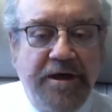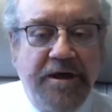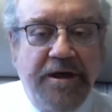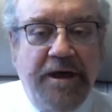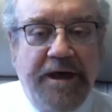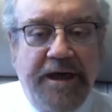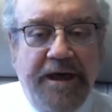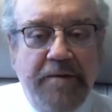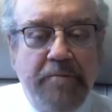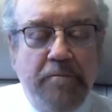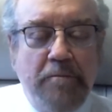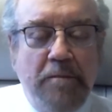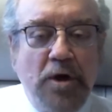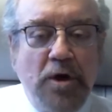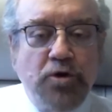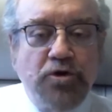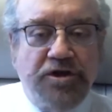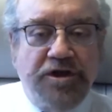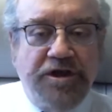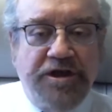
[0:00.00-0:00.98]
in
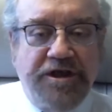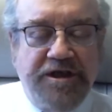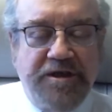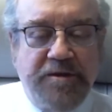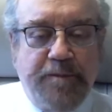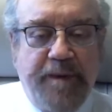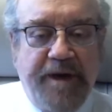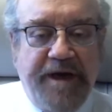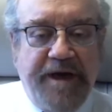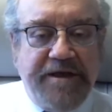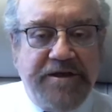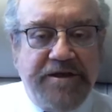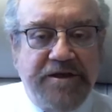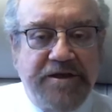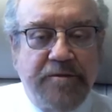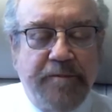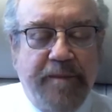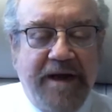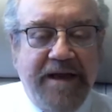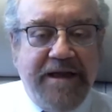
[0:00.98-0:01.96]
most of these
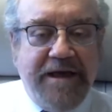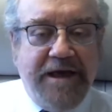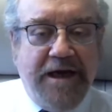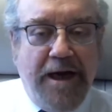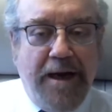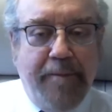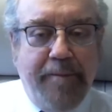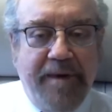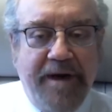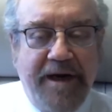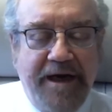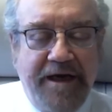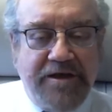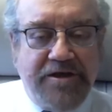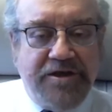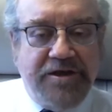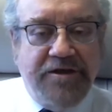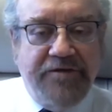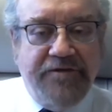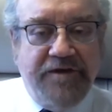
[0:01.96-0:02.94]
patients by the
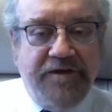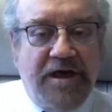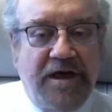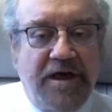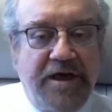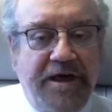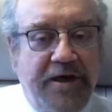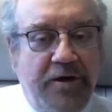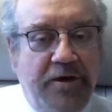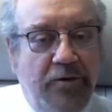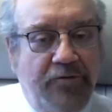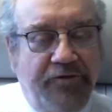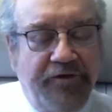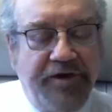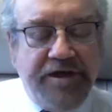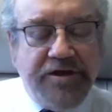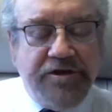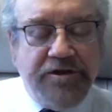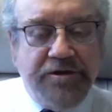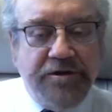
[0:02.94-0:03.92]
combination of the clinical
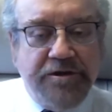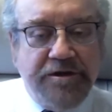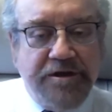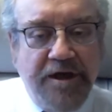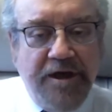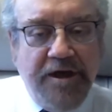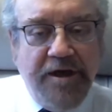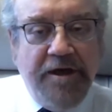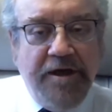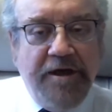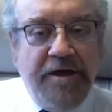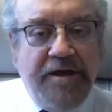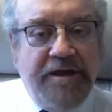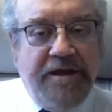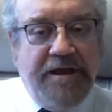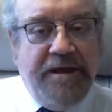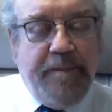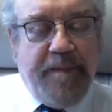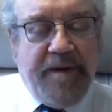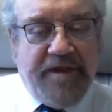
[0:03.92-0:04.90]
features
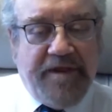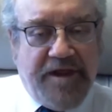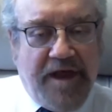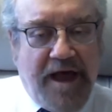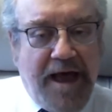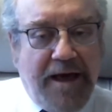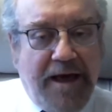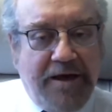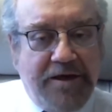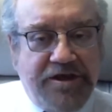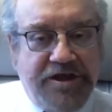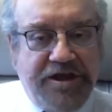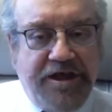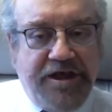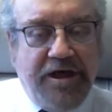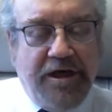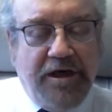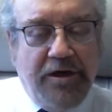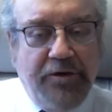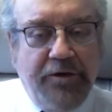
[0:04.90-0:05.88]
the pathology,
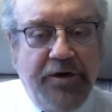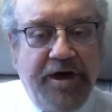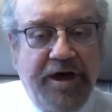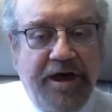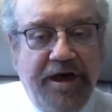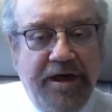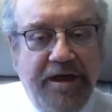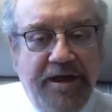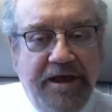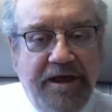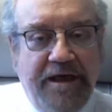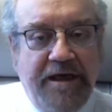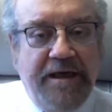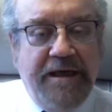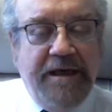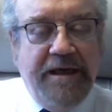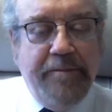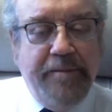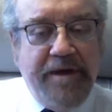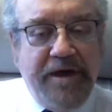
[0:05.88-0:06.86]
including the
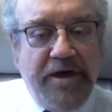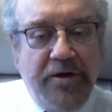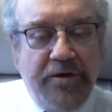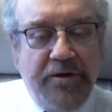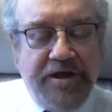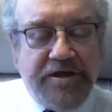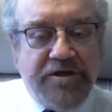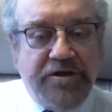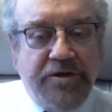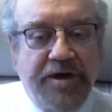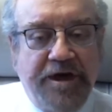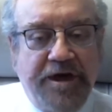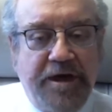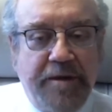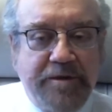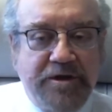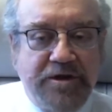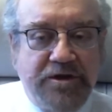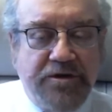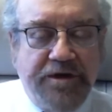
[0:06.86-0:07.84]

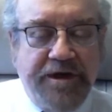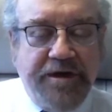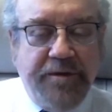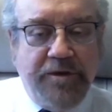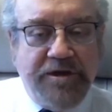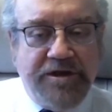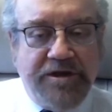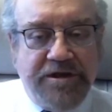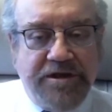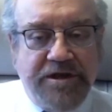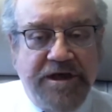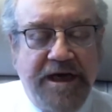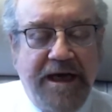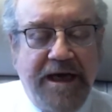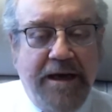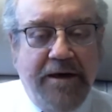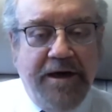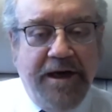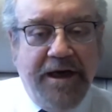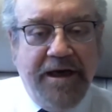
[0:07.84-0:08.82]
immunohistochemistry, which is now
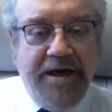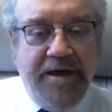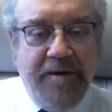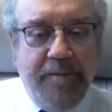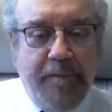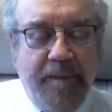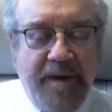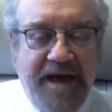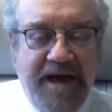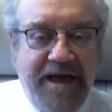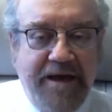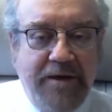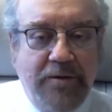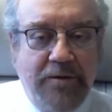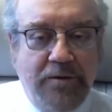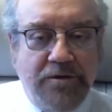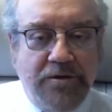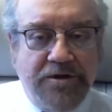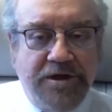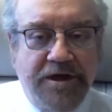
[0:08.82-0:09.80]
done in
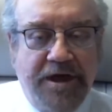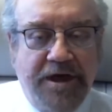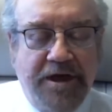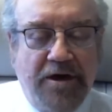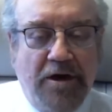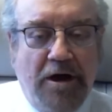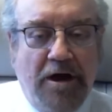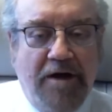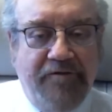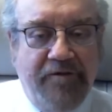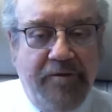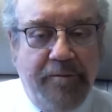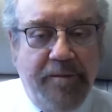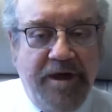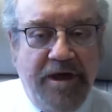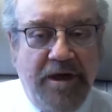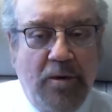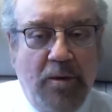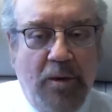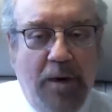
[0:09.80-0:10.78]
panels and can often be
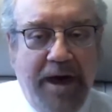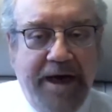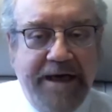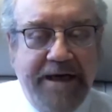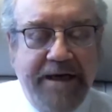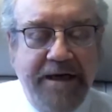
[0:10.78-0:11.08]
quite